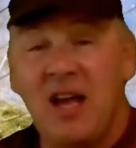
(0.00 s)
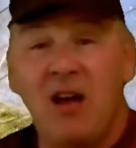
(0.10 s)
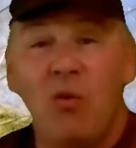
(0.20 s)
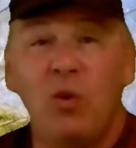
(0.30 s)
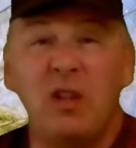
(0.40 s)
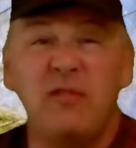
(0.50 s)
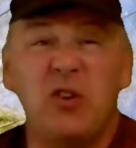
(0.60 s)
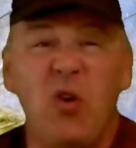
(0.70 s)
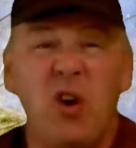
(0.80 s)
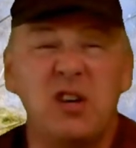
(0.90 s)
Well, of
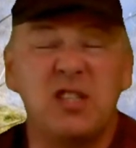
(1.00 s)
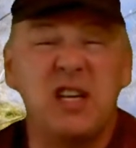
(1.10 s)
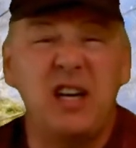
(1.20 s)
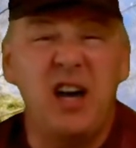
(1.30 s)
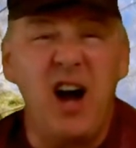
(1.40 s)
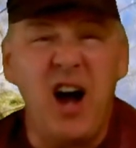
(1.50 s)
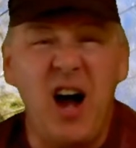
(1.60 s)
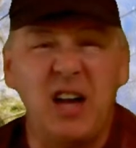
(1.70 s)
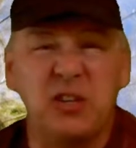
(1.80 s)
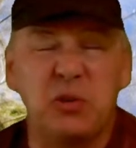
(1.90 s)
course,
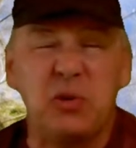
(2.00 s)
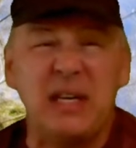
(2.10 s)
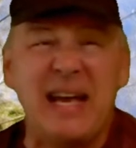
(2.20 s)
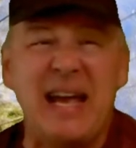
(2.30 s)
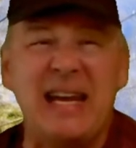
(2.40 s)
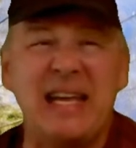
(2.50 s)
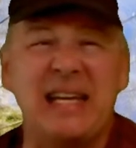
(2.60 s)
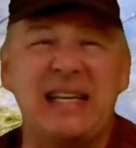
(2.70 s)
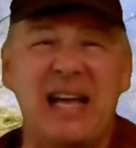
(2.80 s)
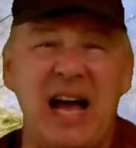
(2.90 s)
God
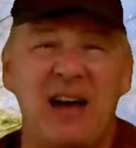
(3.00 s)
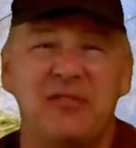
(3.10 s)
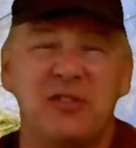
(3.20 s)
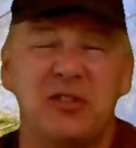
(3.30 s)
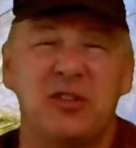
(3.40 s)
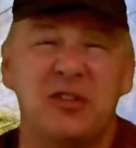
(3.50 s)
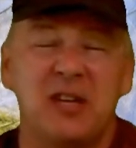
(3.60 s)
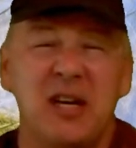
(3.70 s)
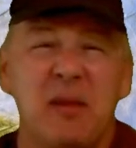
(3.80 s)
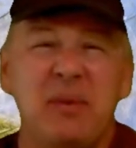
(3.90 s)
created laughter
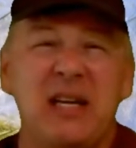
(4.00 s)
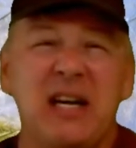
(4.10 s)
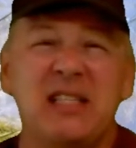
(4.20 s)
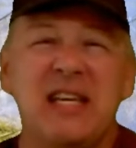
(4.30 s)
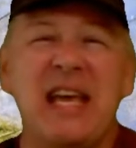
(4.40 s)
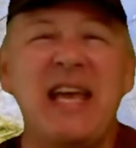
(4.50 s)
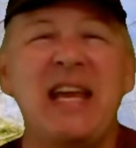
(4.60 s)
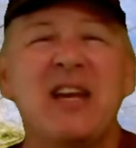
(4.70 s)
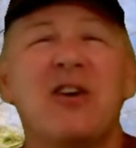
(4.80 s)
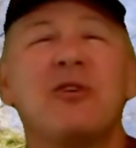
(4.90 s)
because He
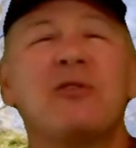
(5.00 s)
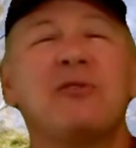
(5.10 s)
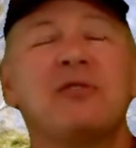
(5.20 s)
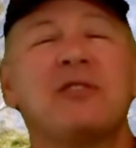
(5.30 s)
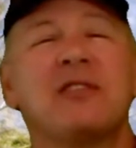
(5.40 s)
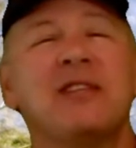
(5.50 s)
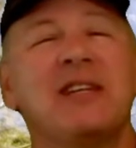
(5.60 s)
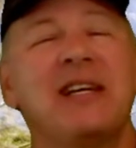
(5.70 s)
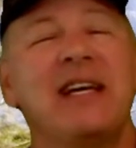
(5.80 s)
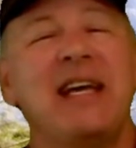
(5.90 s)
knows
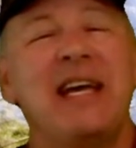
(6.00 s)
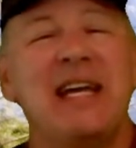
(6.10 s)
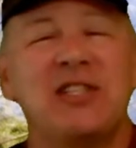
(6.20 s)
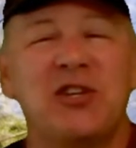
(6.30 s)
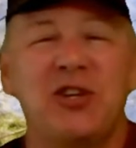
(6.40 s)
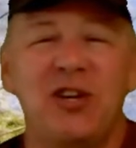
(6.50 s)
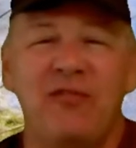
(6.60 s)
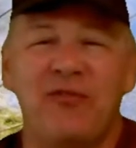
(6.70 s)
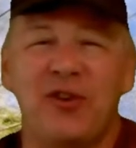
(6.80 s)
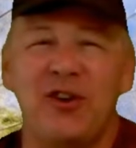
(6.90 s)
it's
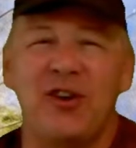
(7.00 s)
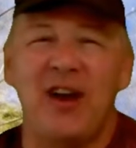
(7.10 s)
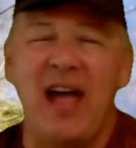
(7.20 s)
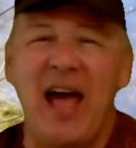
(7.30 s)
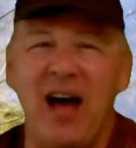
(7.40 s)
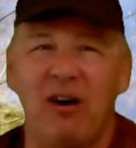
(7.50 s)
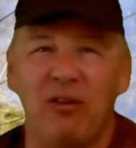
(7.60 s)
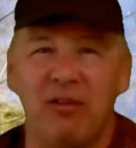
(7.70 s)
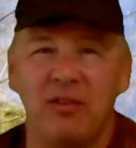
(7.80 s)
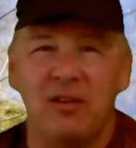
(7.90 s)
good for your health.
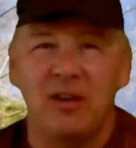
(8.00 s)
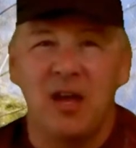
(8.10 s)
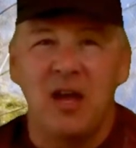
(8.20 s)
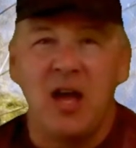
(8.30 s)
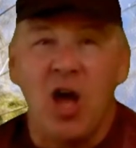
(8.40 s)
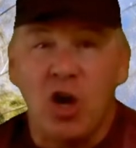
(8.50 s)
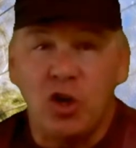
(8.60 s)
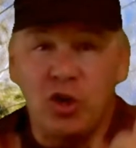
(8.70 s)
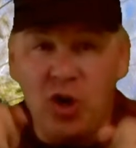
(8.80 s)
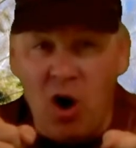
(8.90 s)

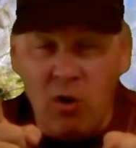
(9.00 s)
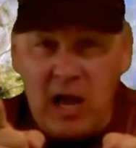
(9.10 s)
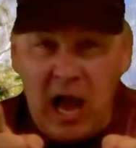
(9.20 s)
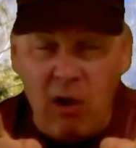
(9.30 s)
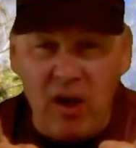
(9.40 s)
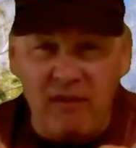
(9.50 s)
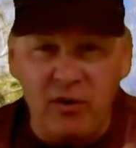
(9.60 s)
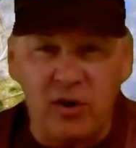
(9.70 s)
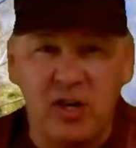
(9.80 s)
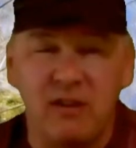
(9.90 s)
Don't,
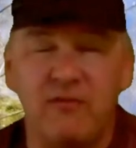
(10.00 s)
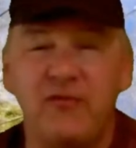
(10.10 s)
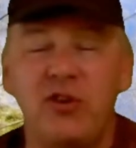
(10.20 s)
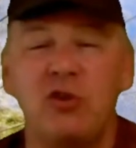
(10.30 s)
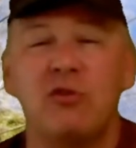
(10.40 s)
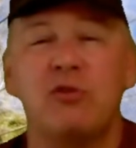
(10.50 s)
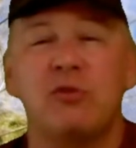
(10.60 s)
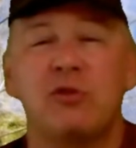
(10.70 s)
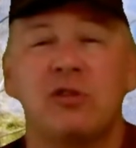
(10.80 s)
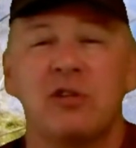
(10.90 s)
however,
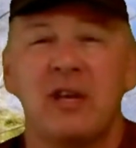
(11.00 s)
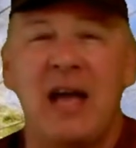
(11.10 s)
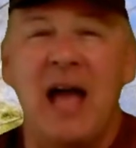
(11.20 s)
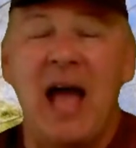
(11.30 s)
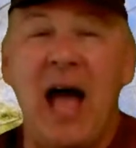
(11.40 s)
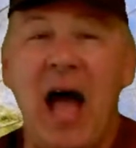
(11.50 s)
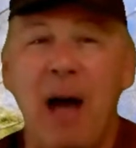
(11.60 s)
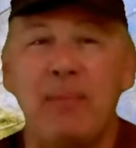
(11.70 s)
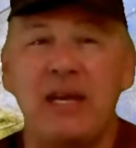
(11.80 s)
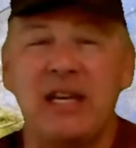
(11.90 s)
confuse
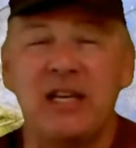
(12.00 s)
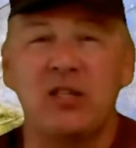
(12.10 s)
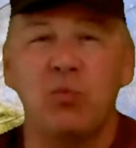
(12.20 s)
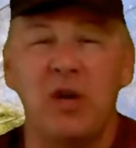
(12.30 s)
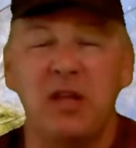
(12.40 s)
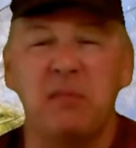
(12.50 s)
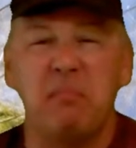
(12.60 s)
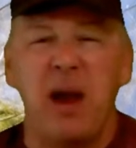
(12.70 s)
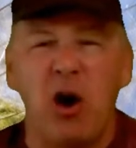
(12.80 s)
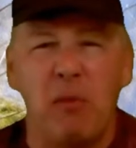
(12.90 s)
happiness with
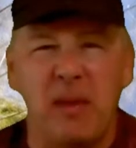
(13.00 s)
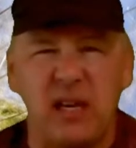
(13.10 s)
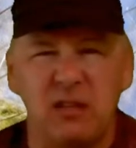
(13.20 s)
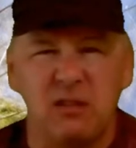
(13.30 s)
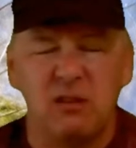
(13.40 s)
merriment.